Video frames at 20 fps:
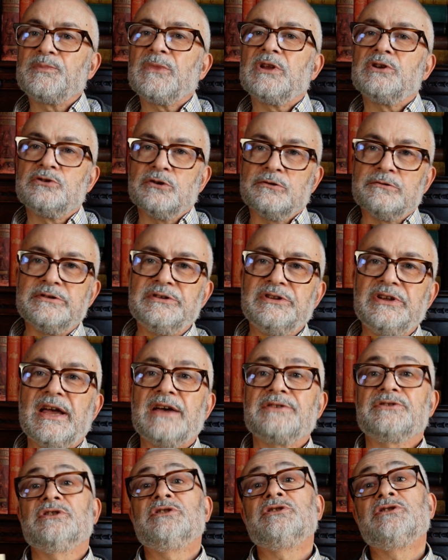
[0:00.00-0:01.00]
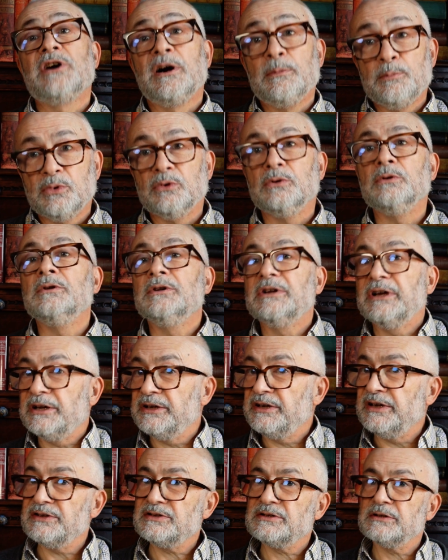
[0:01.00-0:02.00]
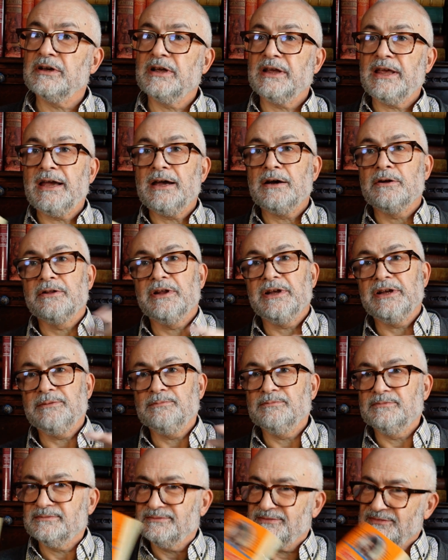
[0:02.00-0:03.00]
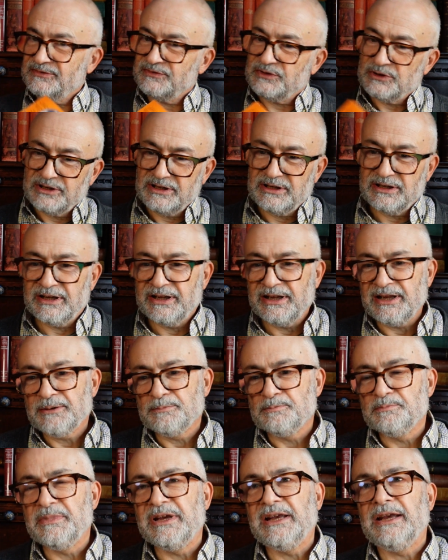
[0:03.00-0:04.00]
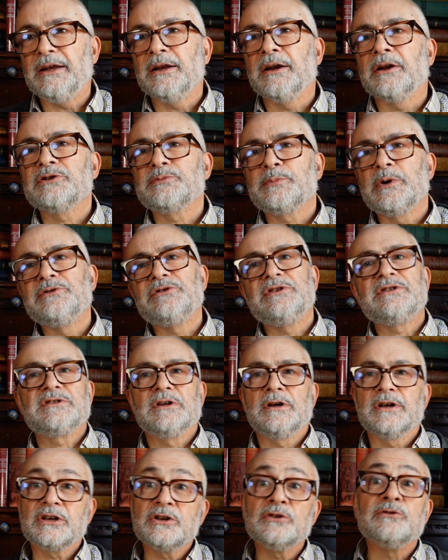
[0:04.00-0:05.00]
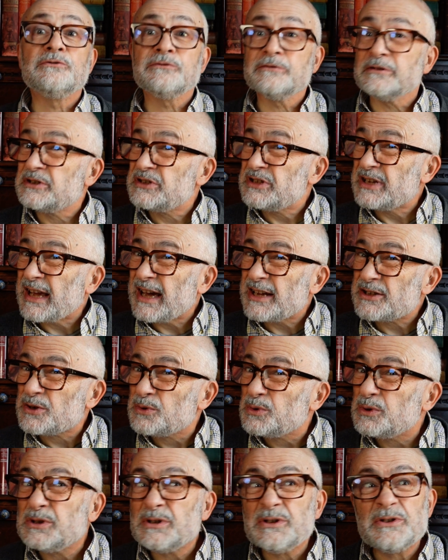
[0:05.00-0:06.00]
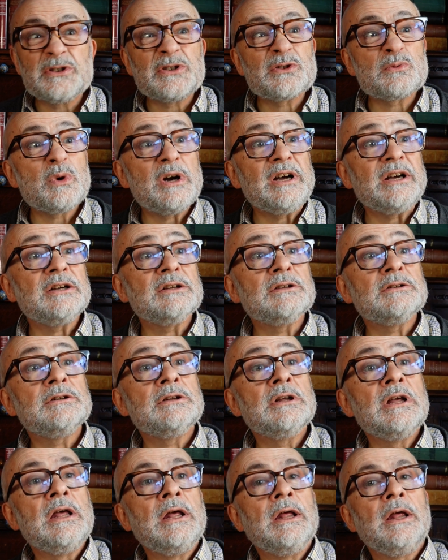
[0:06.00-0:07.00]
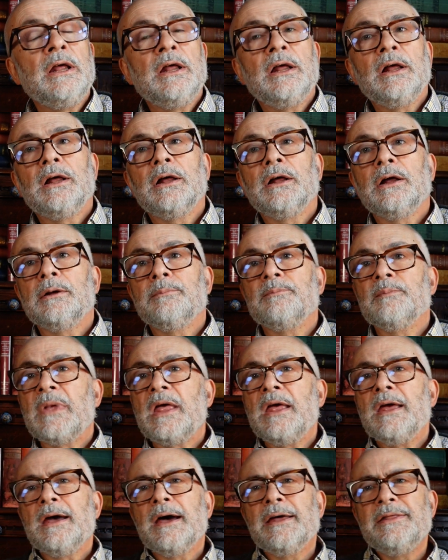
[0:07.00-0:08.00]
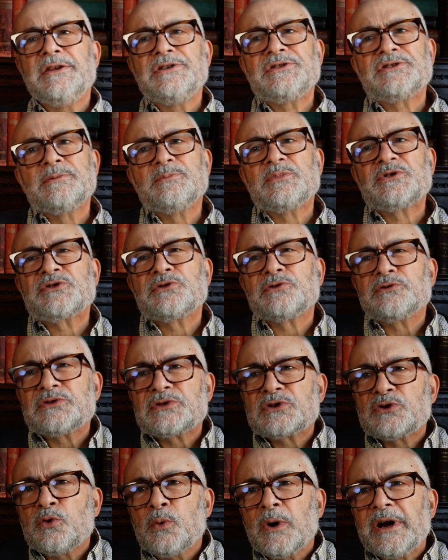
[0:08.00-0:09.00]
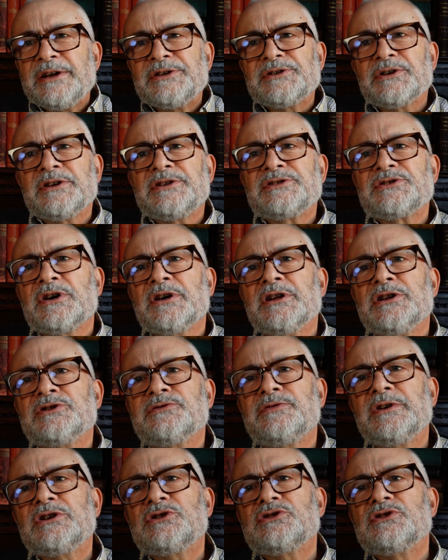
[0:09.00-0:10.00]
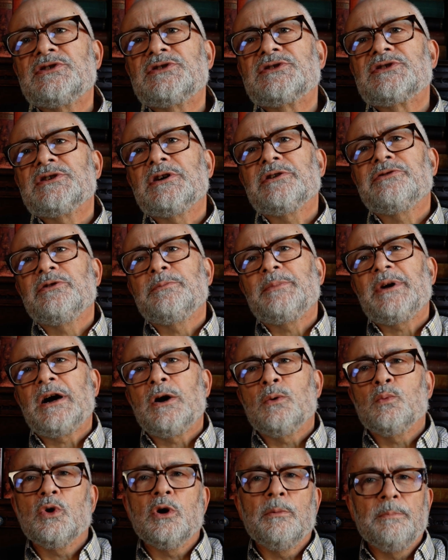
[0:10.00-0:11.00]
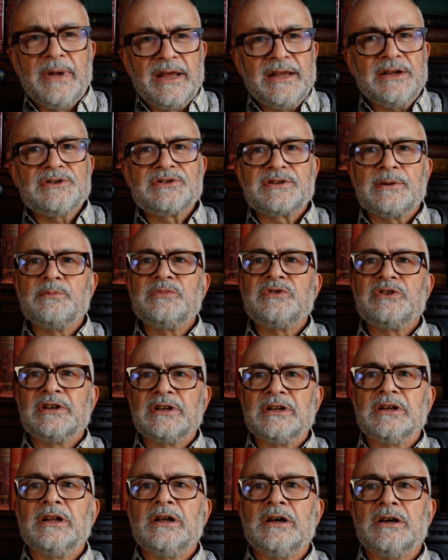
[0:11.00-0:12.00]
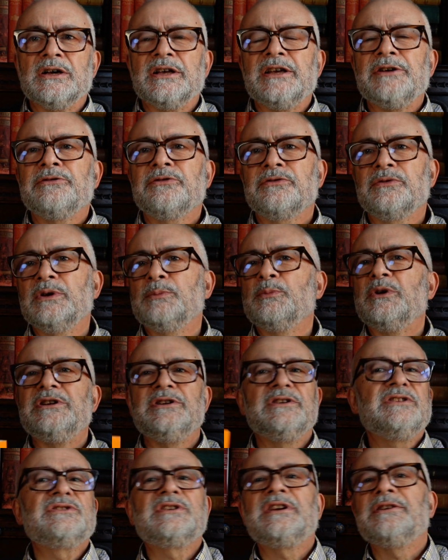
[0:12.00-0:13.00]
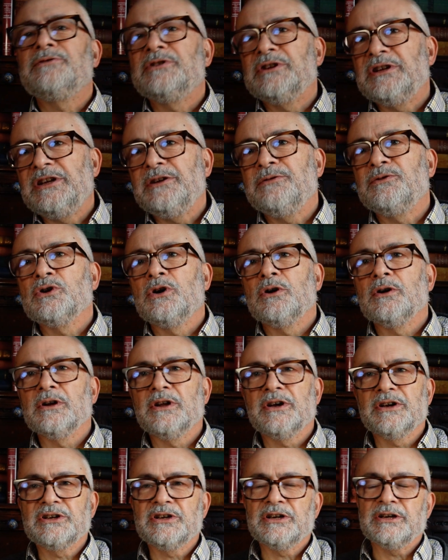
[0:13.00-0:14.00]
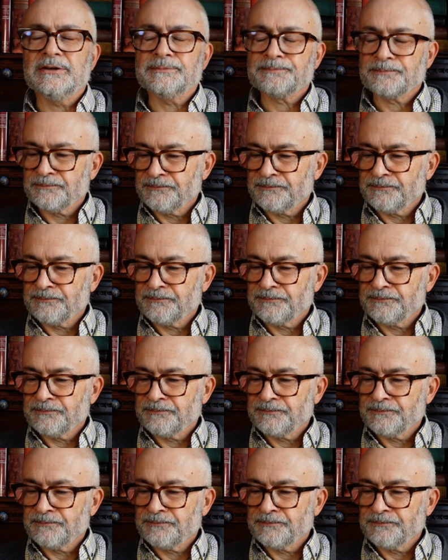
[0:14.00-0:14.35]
Dorothy has a double, and it's like how they finally meet. I suppose it's like confronting adulthood as well. And there's some sort of quasi-science fiction stuff about what makes something alive, when it's given that you've got like a